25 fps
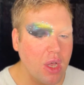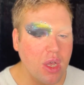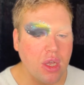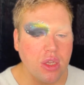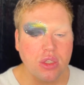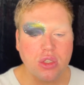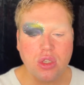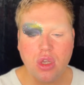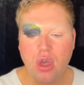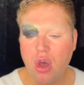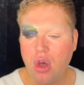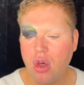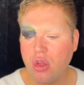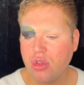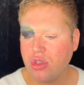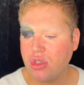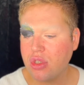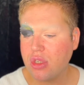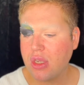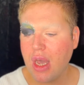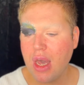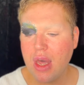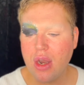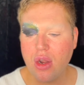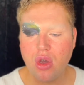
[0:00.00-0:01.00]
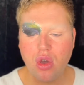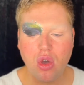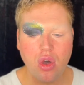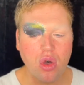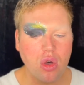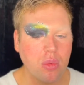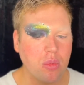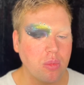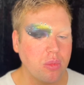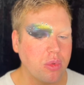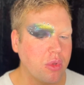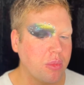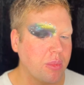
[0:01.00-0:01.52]
So all just kind of
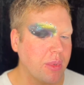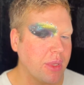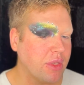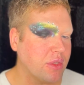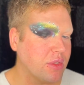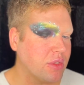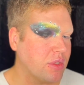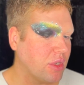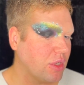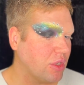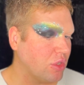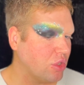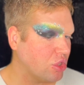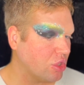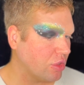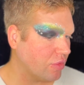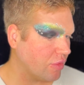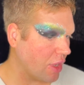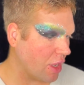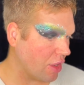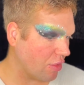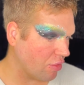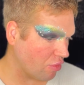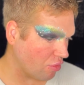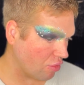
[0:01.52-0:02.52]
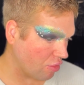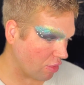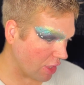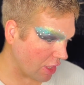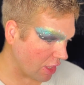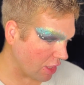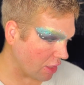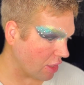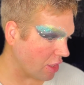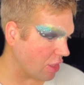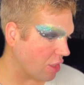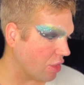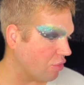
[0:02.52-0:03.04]
complements each other
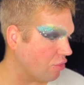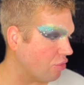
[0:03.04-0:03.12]
really,